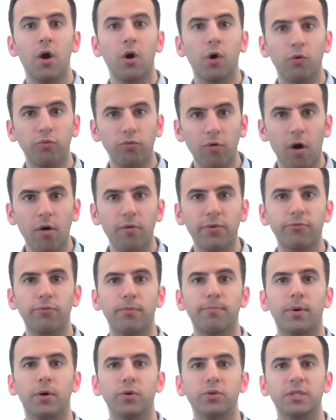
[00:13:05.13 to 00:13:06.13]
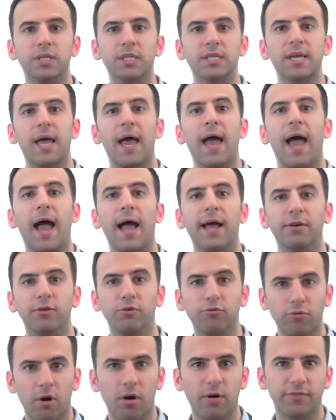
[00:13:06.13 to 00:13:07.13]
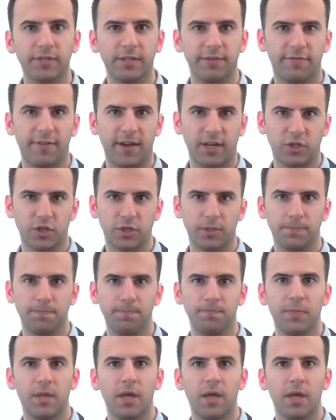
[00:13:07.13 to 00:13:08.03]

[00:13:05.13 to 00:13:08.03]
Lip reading: graft thrombosis and graft infection.